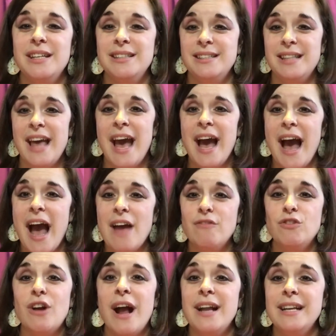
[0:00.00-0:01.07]
is that
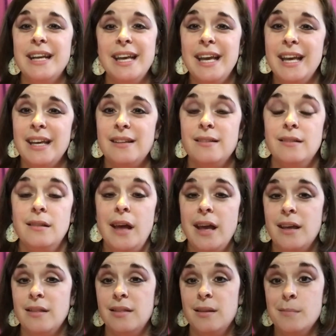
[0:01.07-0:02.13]
I've tried to hit
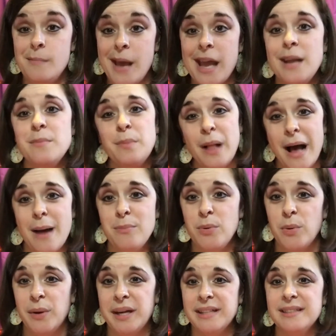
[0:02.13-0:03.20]
like the main plot
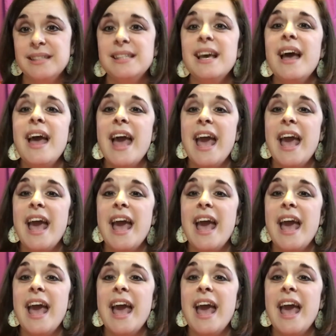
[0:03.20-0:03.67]
points.